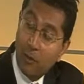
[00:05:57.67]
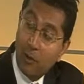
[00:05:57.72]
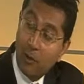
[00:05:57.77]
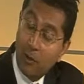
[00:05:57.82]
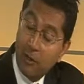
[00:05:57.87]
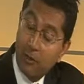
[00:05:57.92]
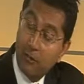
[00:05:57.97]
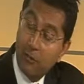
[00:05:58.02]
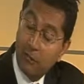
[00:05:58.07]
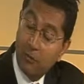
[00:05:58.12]
where
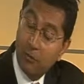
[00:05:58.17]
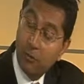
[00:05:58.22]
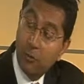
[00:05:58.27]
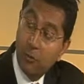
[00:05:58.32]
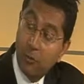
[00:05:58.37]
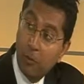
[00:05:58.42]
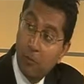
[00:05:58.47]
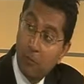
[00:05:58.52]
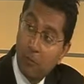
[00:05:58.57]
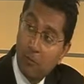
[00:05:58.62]
individual
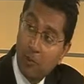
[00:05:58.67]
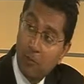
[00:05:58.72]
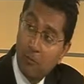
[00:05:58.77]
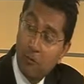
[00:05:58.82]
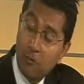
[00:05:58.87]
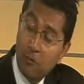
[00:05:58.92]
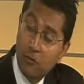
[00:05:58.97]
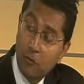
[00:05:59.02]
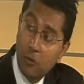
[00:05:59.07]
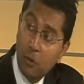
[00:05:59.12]
board
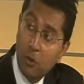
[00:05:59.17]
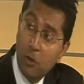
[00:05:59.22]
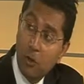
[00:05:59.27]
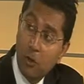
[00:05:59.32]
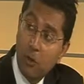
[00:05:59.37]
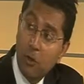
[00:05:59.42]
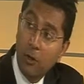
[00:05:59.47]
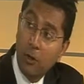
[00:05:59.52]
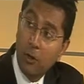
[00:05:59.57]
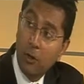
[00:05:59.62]
members
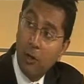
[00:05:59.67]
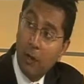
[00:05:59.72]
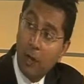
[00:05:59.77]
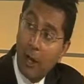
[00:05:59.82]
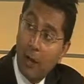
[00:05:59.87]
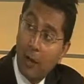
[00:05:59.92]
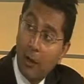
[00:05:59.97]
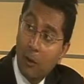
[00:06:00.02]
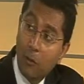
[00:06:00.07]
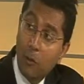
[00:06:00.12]
were
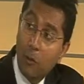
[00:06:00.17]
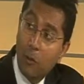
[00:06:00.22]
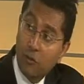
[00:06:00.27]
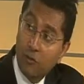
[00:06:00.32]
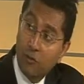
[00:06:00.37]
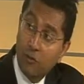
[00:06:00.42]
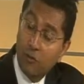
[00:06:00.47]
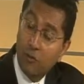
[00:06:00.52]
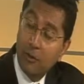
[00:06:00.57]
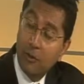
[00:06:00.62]

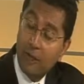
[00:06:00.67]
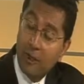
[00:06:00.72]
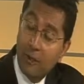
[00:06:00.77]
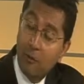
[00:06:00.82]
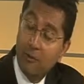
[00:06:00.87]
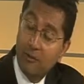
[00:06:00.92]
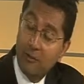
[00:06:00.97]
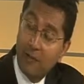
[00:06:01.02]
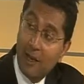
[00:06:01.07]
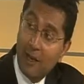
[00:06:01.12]
sued. Now, that
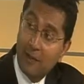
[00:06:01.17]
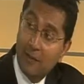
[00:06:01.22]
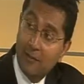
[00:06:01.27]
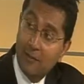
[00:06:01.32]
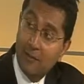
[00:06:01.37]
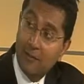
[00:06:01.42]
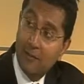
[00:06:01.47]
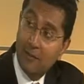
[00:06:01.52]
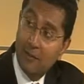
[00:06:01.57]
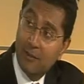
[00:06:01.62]
was a case
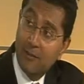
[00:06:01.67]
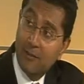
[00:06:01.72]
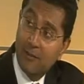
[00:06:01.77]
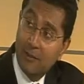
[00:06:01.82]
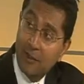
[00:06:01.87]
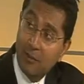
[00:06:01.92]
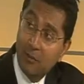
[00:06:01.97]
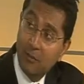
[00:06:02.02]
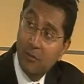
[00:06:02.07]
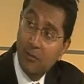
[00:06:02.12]
that
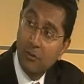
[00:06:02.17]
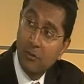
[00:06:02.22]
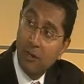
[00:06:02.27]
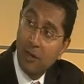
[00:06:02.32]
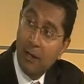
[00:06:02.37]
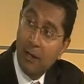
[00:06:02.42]
settled,